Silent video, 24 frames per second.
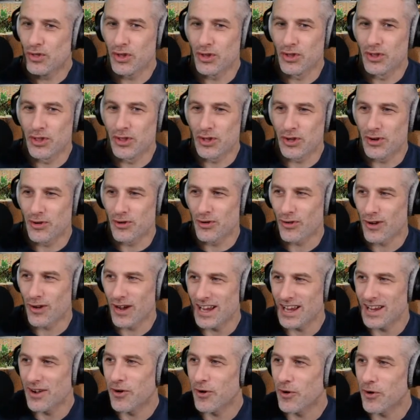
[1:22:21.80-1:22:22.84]
the, the
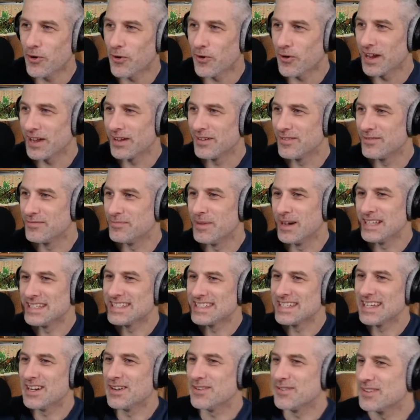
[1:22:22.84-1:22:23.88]
great whoring of
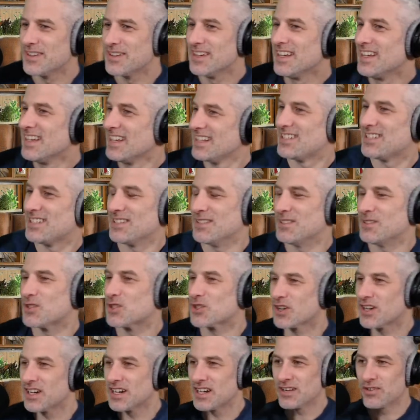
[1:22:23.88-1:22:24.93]
myself to
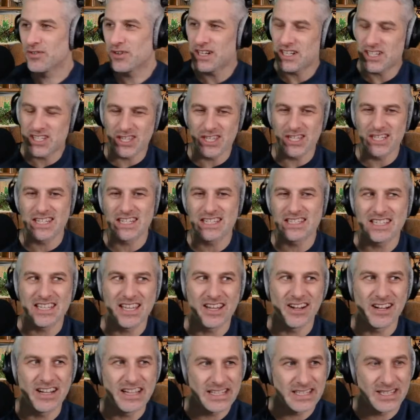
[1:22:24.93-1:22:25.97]
try and reach the dizzy
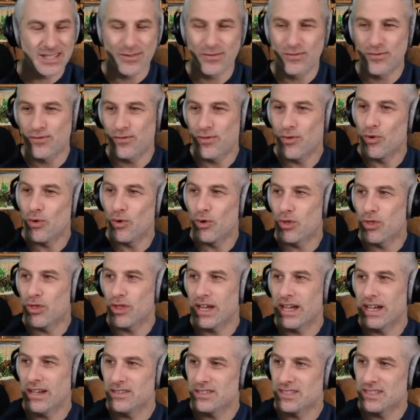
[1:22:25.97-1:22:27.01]
heights of four
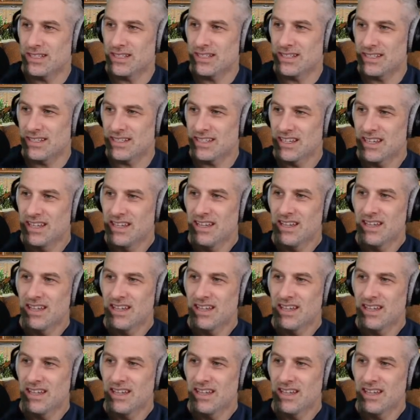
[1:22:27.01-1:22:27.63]
thousand